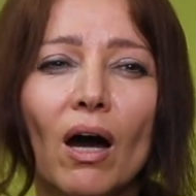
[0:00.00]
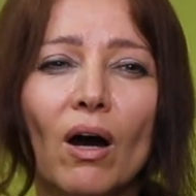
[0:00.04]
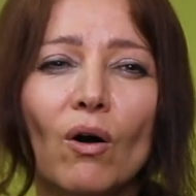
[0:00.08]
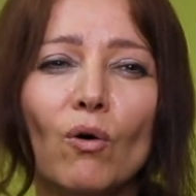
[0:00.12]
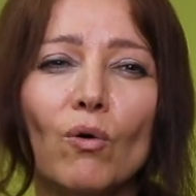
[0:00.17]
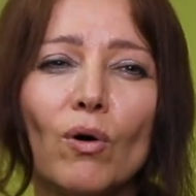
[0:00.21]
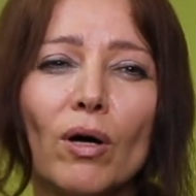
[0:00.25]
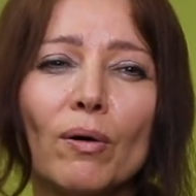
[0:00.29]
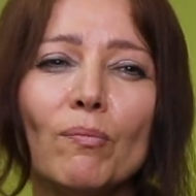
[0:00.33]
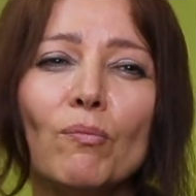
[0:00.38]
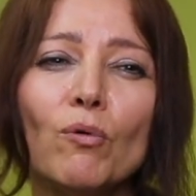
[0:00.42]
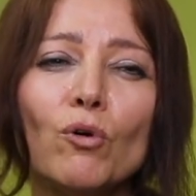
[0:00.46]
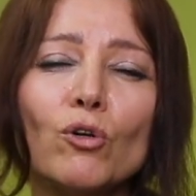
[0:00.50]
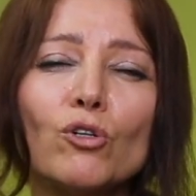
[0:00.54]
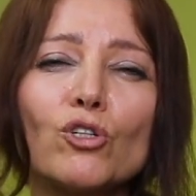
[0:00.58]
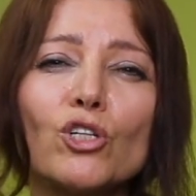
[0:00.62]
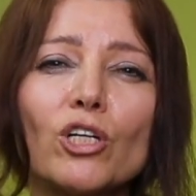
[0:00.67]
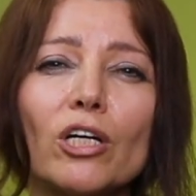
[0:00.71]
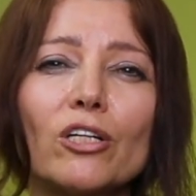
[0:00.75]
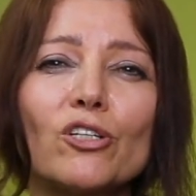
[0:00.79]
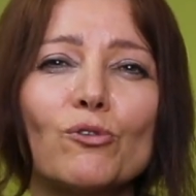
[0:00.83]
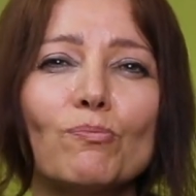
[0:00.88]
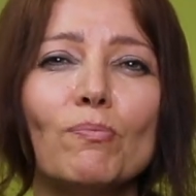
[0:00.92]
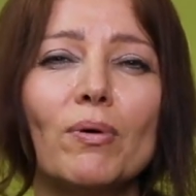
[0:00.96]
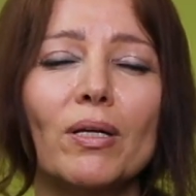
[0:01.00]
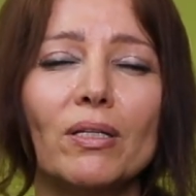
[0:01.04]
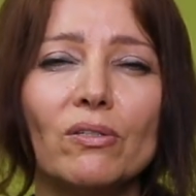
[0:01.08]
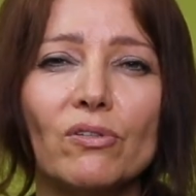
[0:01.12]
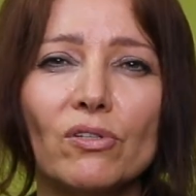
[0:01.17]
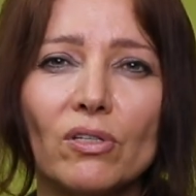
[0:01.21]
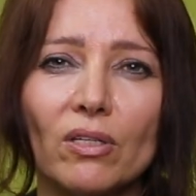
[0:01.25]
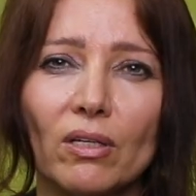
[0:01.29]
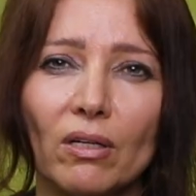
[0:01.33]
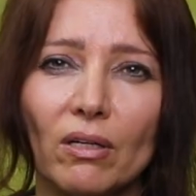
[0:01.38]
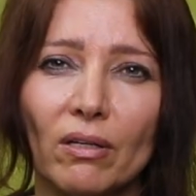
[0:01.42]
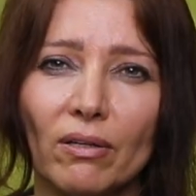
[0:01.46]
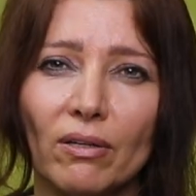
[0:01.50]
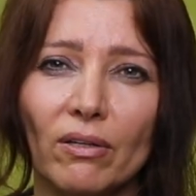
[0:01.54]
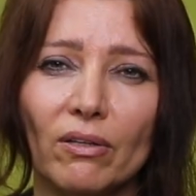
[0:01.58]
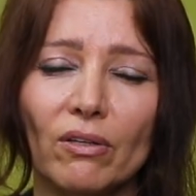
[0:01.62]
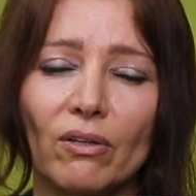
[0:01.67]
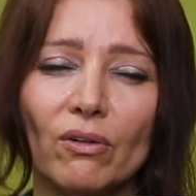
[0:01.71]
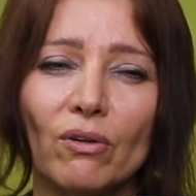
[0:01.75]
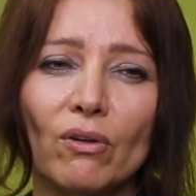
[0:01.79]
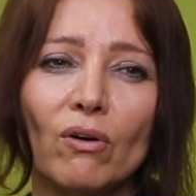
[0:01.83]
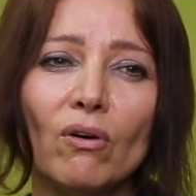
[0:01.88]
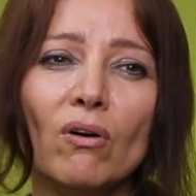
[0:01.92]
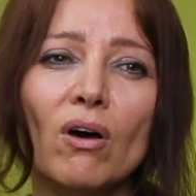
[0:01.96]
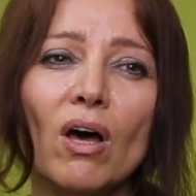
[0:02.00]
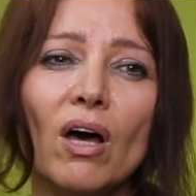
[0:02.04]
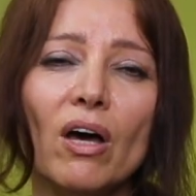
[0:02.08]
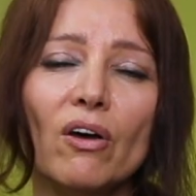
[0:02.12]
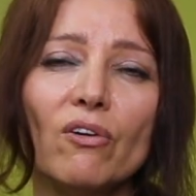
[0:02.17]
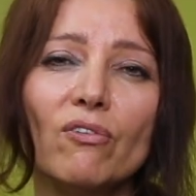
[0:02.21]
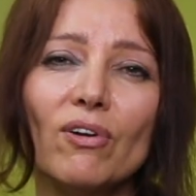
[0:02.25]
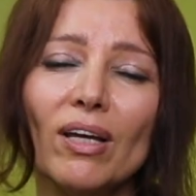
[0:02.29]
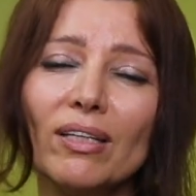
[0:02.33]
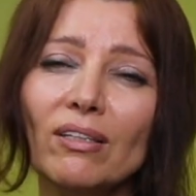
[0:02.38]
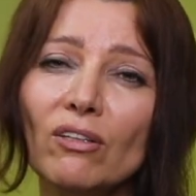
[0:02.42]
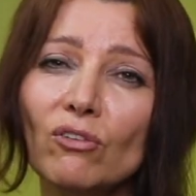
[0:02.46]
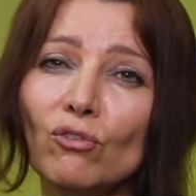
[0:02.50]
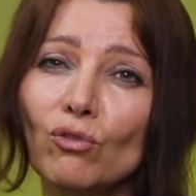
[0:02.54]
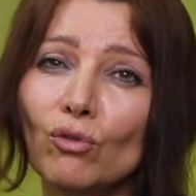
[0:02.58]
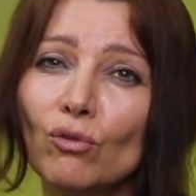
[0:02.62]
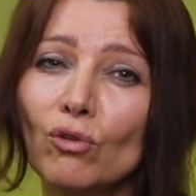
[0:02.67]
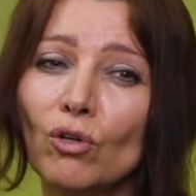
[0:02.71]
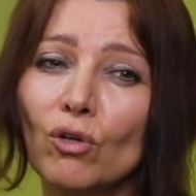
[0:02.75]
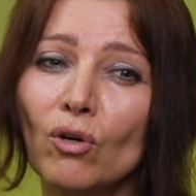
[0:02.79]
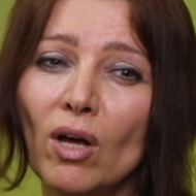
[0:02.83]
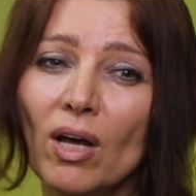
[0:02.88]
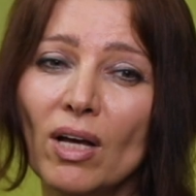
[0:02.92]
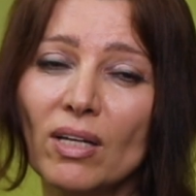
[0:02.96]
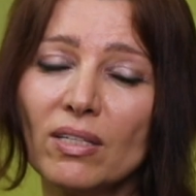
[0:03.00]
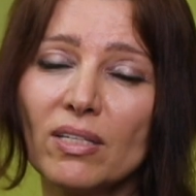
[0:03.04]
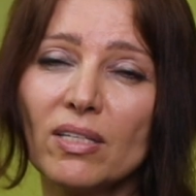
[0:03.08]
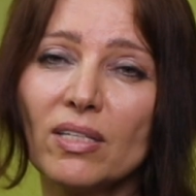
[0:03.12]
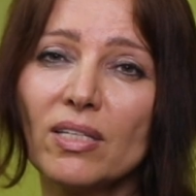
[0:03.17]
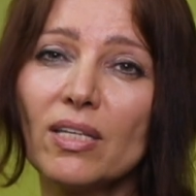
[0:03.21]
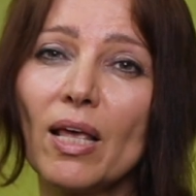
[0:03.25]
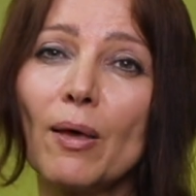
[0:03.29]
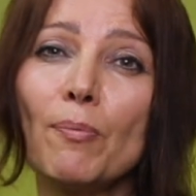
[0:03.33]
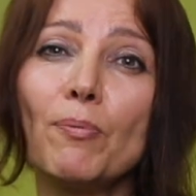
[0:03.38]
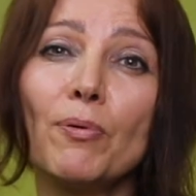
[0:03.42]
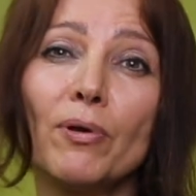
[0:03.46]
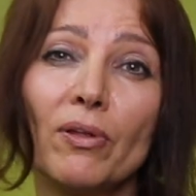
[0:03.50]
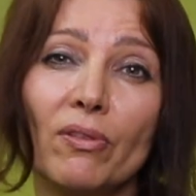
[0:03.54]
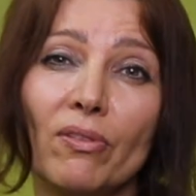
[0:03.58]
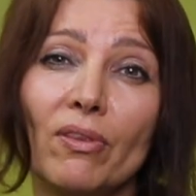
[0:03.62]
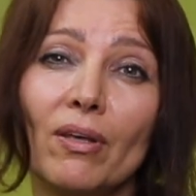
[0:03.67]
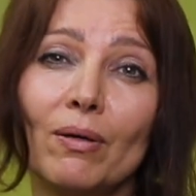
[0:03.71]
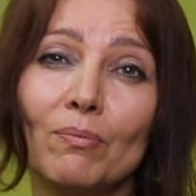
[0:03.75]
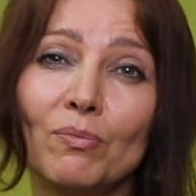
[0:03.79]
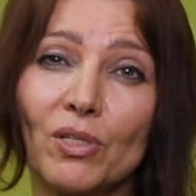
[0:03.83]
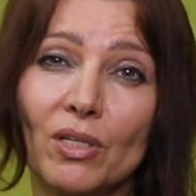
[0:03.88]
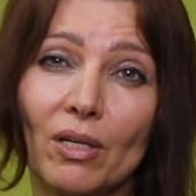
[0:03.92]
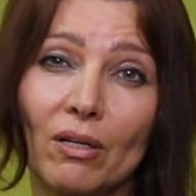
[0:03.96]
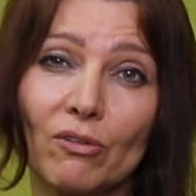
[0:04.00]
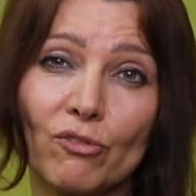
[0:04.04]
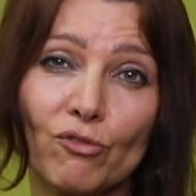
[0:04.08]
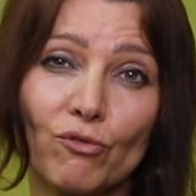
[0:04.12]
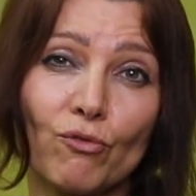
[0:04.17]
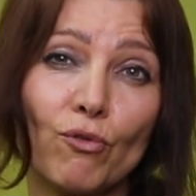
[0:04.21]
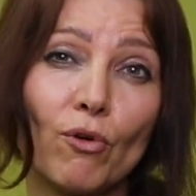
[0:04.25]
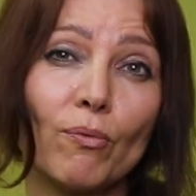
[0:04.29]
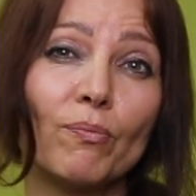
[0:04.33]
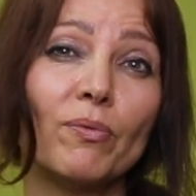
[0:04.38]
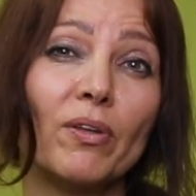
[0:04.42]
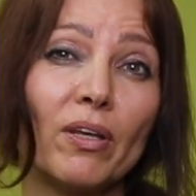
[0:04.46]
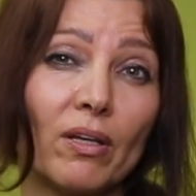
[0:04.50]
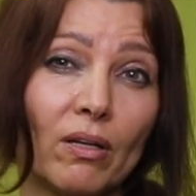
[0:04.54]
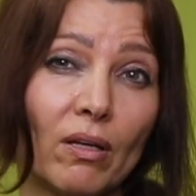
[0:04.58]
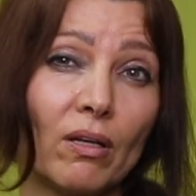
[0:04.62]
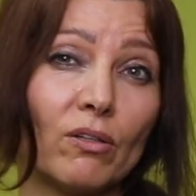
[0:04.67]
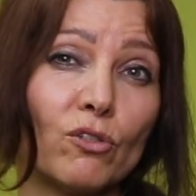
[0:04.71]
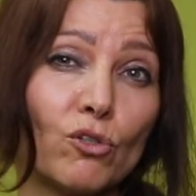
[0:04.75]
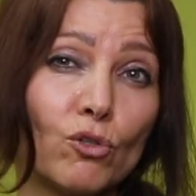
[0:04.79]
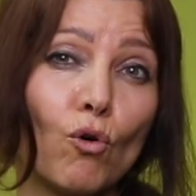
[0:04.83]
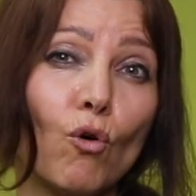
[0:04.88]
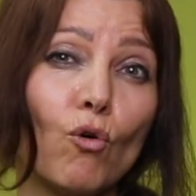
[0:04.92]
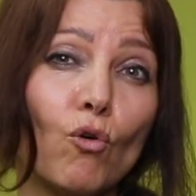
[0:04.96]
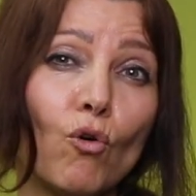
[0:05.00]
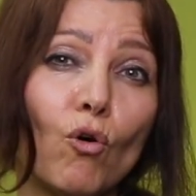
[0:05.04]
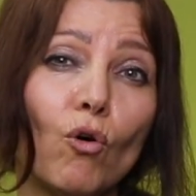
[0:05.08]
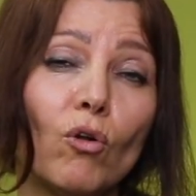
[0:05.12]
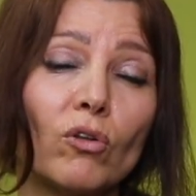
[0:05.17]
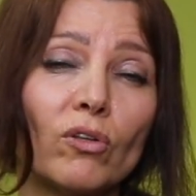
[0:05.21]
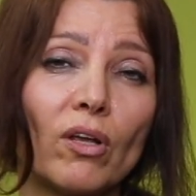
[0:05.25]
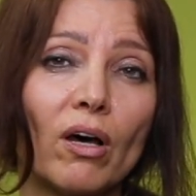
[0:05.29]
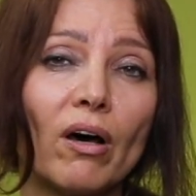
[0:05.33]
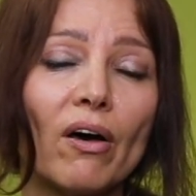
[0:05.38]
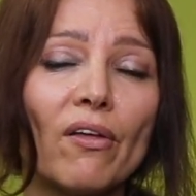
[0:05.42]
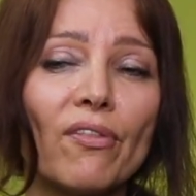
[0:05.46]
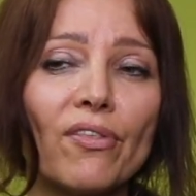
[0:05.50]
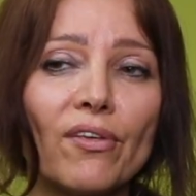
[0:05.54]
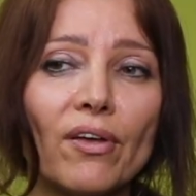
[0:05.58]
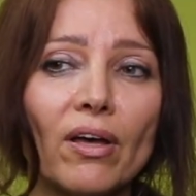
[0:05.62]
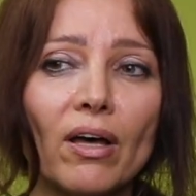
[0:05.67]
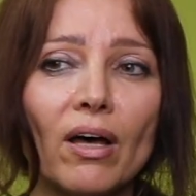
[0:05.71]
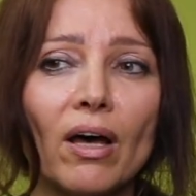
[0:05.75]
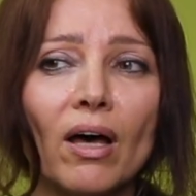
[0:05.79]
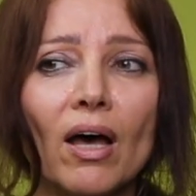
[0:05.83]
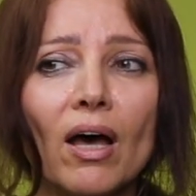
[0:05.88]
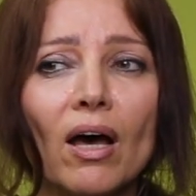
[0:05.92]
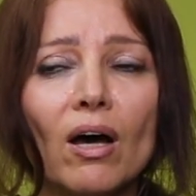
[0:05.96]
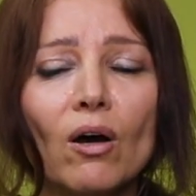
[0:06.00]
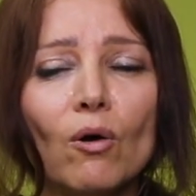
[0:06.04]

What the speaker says: who are more judgmental, you know, ready to separate themselves from the so-called other,